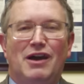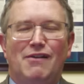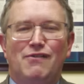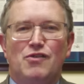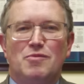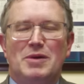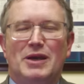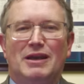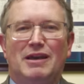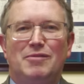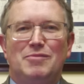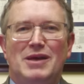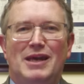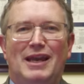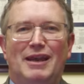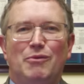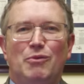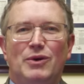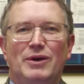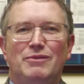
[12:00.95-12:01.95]
of Government
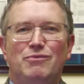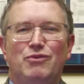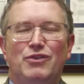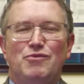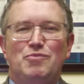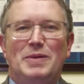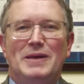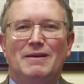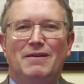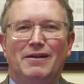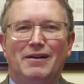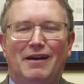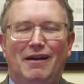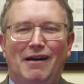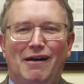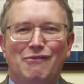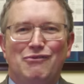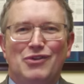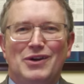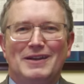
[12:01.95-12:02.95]
Committee. We've been
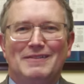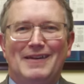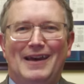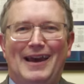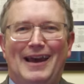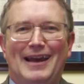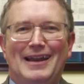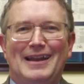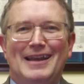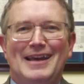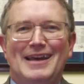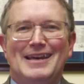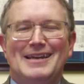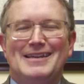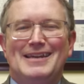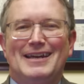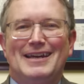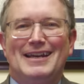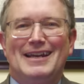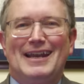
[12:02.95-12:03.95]
uncovering that.
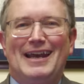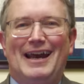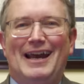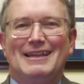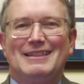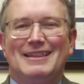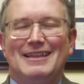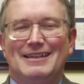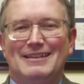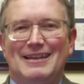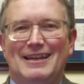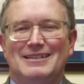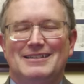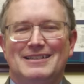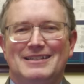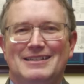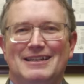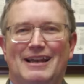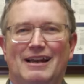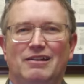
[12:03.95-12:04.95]
Yet I think
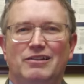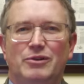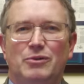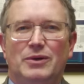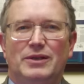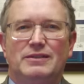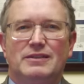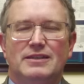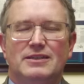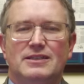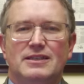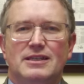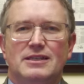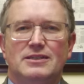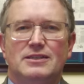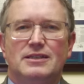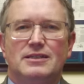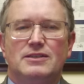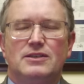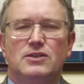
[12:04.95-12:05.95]
that's exactly what this
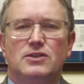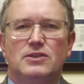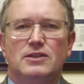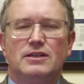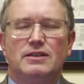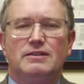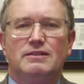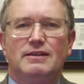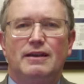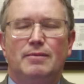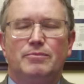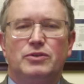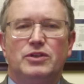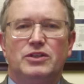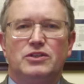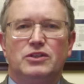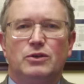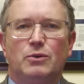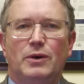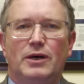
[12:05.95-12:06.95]
is. This is an attempt
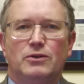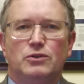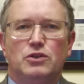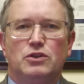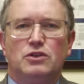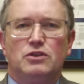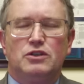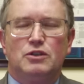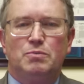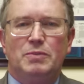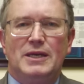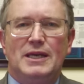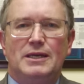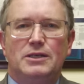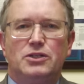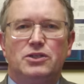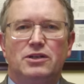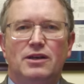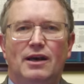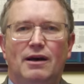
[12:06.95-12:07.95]
to squelch
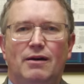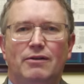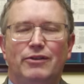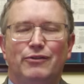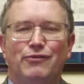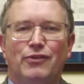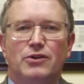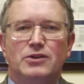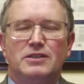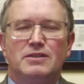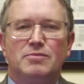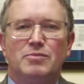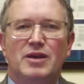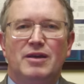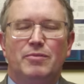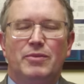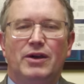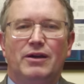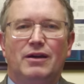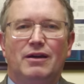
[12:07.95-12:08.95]
speech. Now, the First
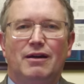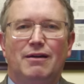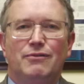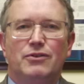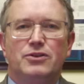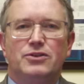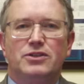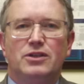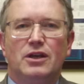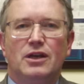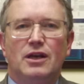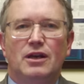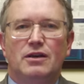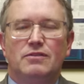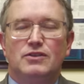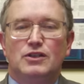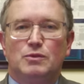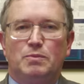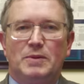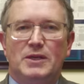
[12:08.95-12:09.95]
Amendment covers
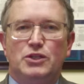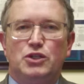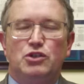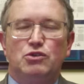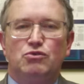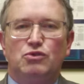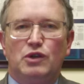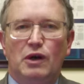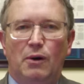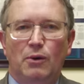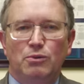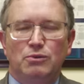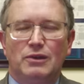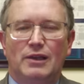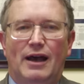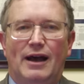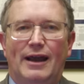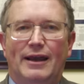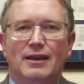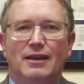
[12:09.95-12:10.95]
the speech you don't
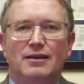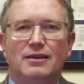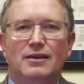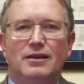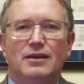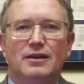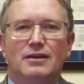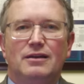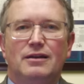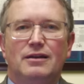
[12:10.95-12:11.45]
like.